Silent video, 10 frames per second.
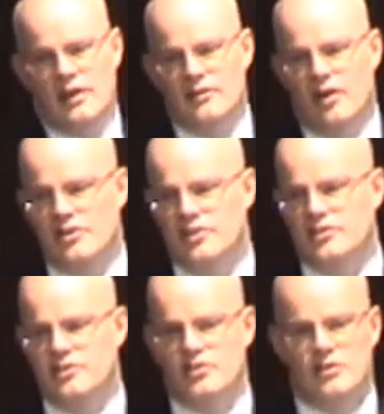in order
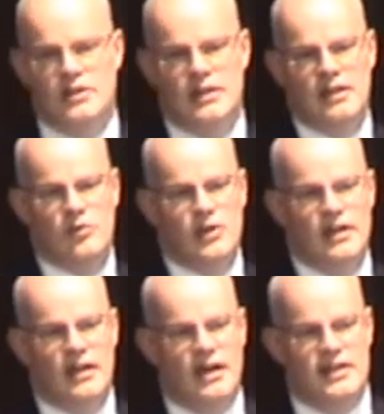to
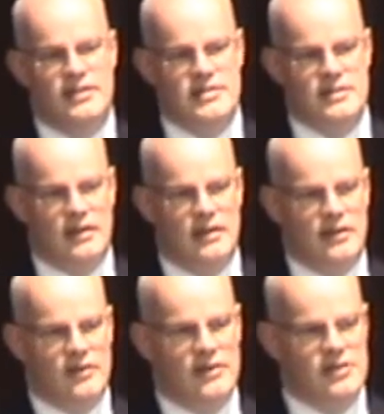realize
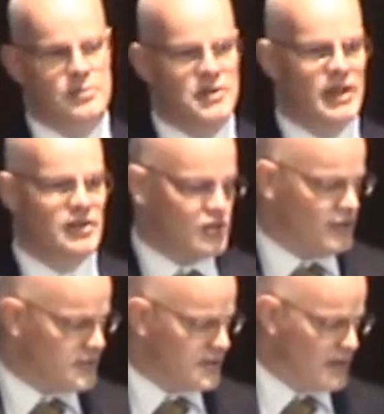these
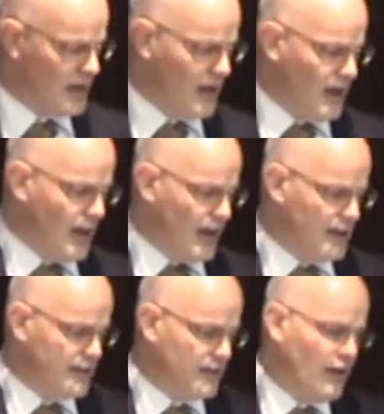potentials.
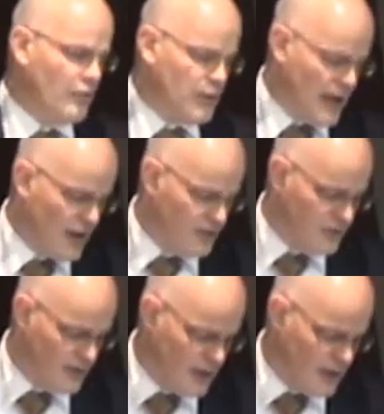And we have